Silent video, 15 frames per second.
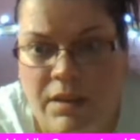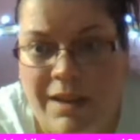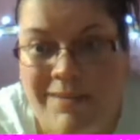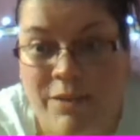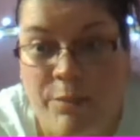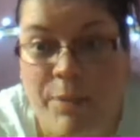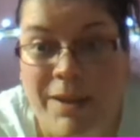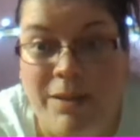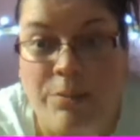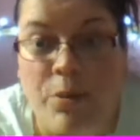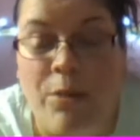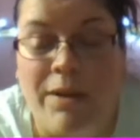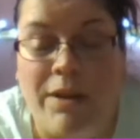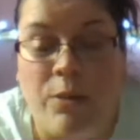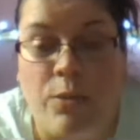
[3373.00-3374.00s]
Have you
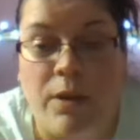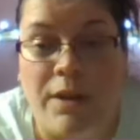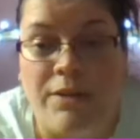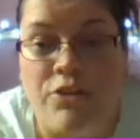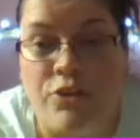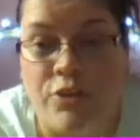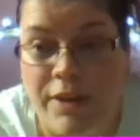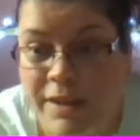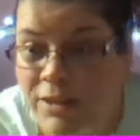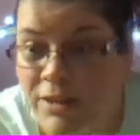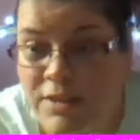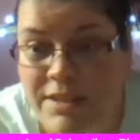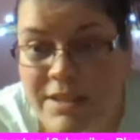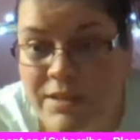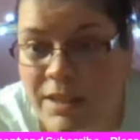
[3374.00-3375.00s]
pinpointed what
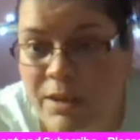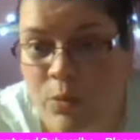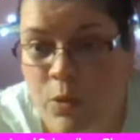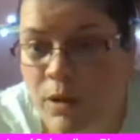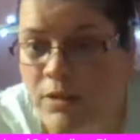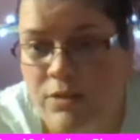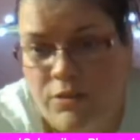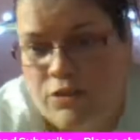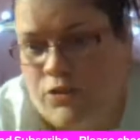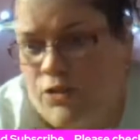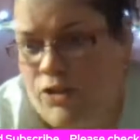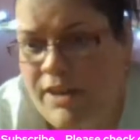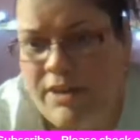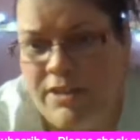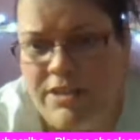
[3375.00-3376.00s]
triggers
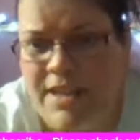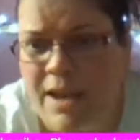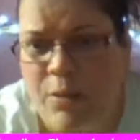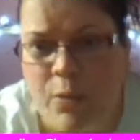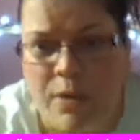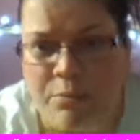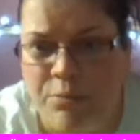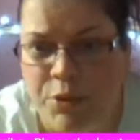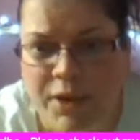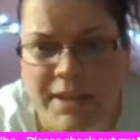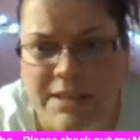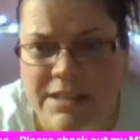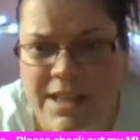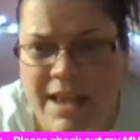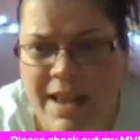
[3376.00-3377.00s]
that? What
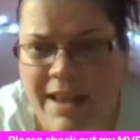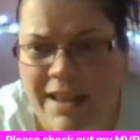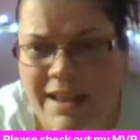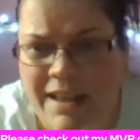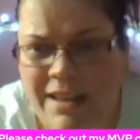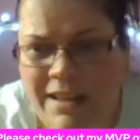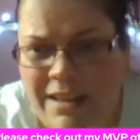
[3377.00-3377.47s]
brings that?